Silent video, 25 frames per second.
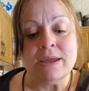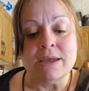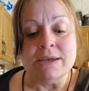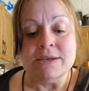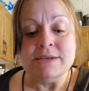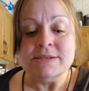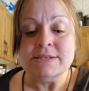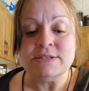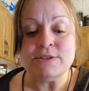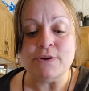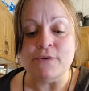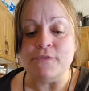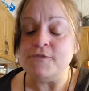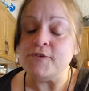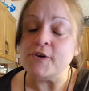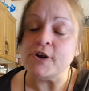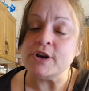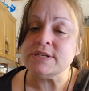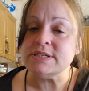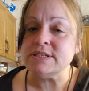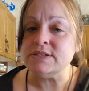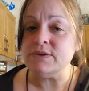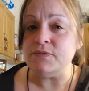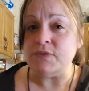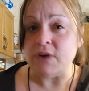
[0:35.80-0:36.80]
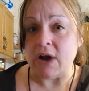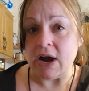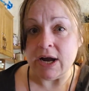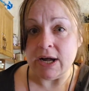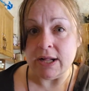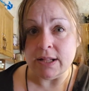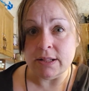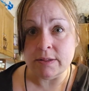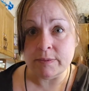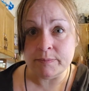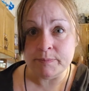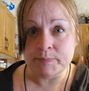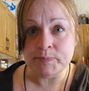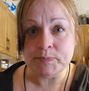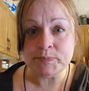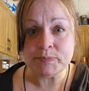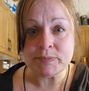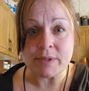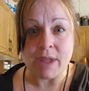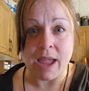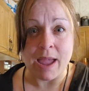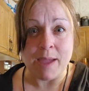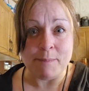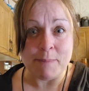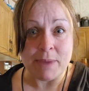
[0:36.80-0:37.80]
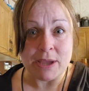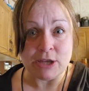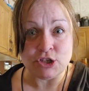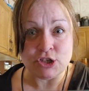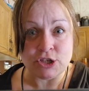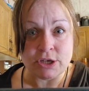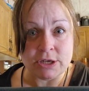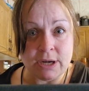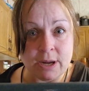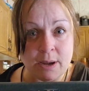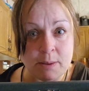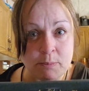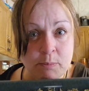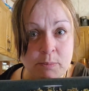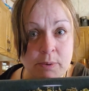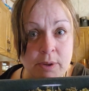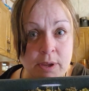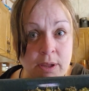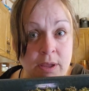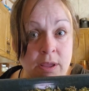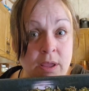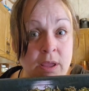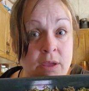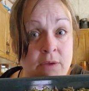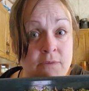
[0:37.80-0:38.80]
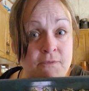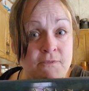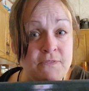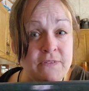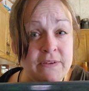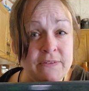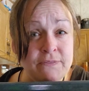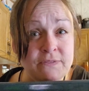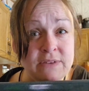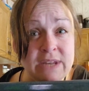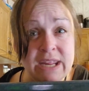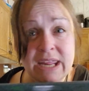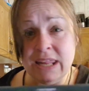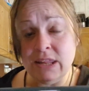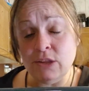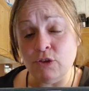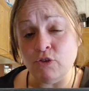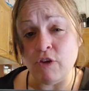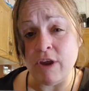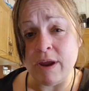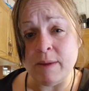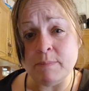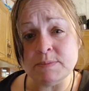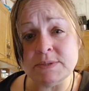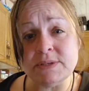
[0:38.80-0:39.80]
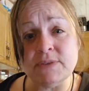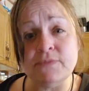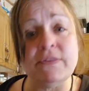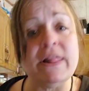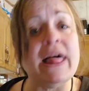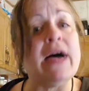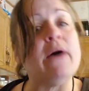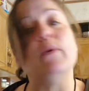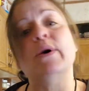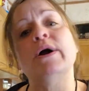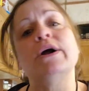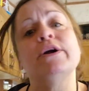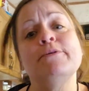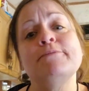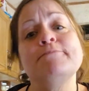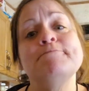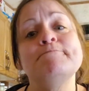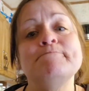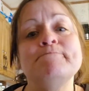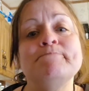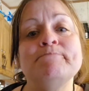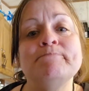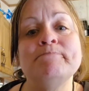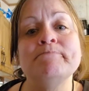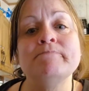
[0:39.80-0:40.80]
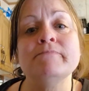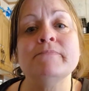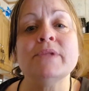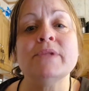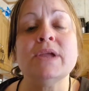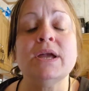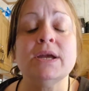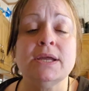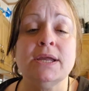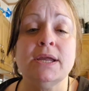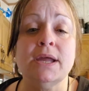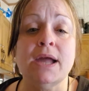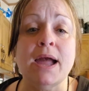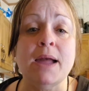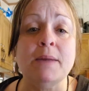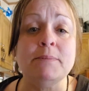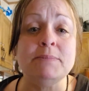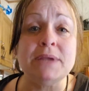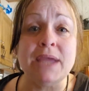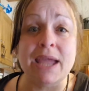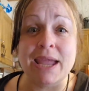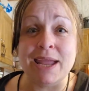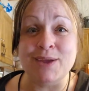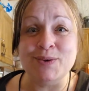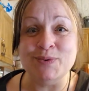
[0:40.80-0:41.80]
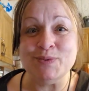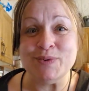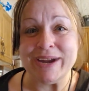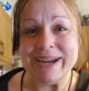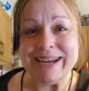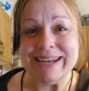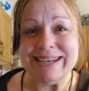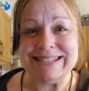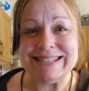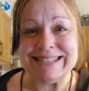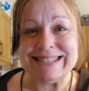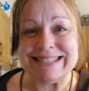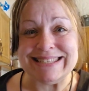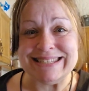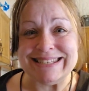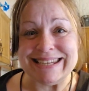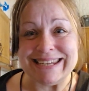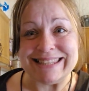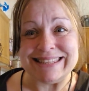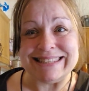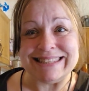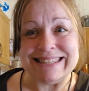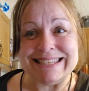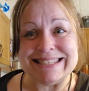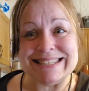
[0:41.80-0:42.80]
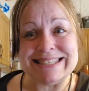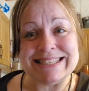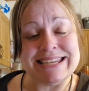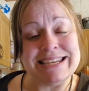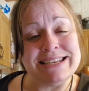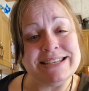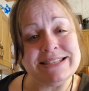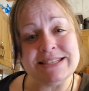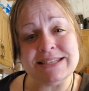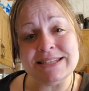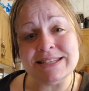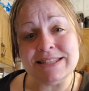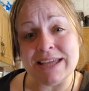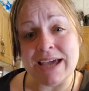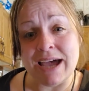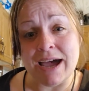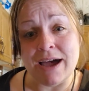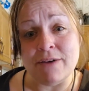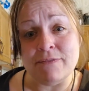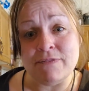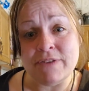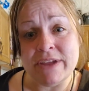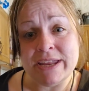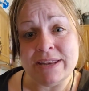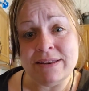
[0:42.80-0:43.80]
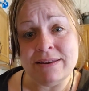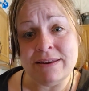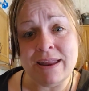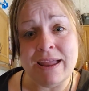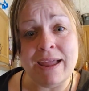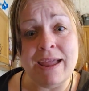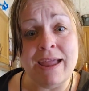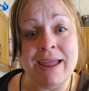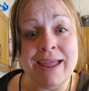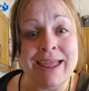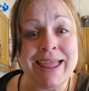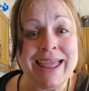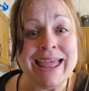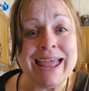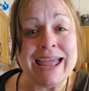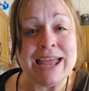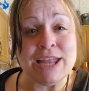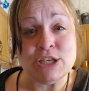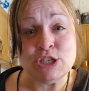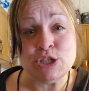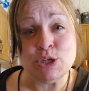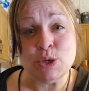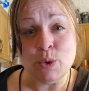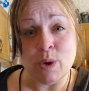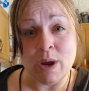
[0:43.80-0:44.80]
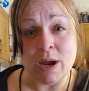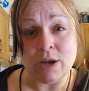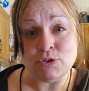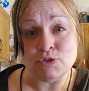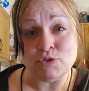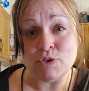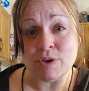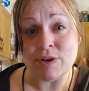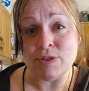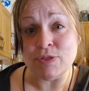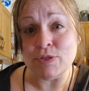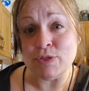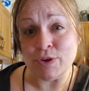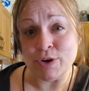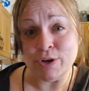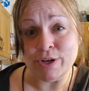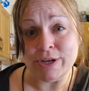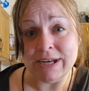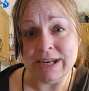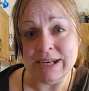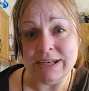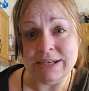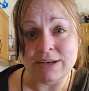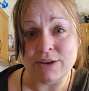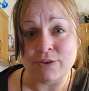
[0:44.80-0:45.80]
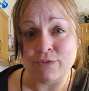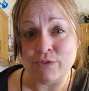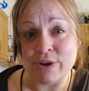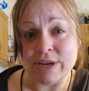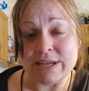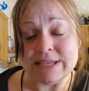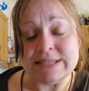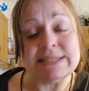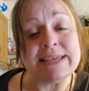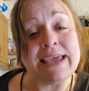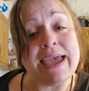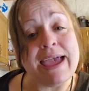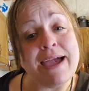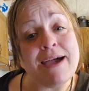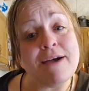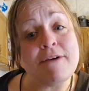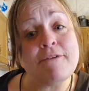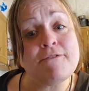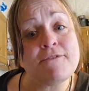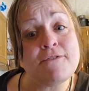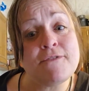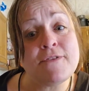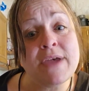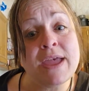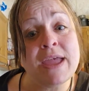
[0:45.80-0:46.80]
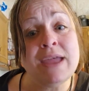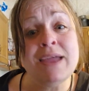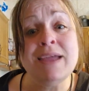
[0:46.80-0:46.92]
So, first of all, I measured up 15 grams of flour. I'm getting ready to stick this into the oven at 230 degrees F